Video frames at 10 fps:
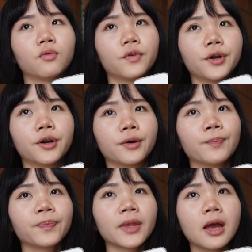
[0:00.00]
over.
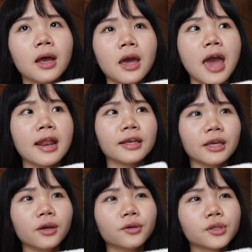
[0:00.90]
And
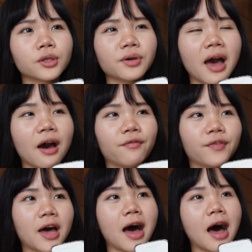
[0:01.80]
he also
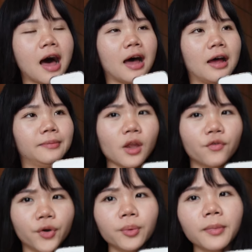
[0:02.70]
have a
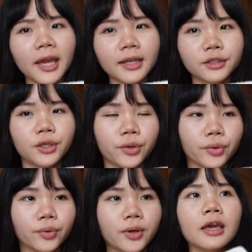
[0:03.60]
roommate
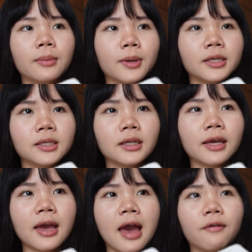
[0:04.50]
too. He
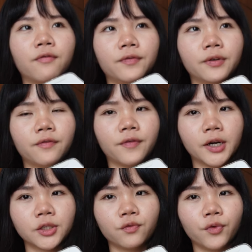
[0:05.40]
basically have the
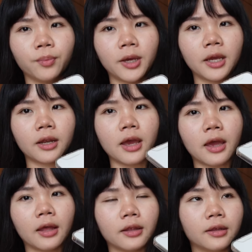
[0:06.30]
first roommate
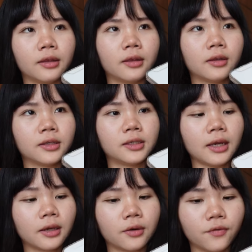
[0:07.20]
and the
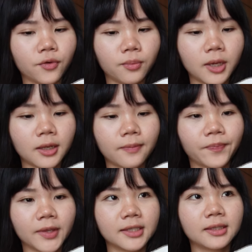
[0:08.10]
second roommate.
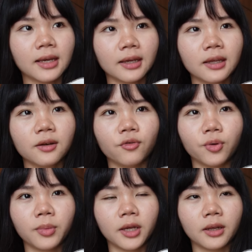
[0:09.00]
The second
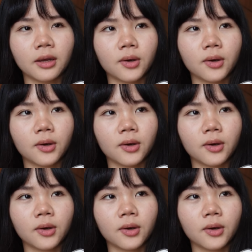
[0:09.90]
roommate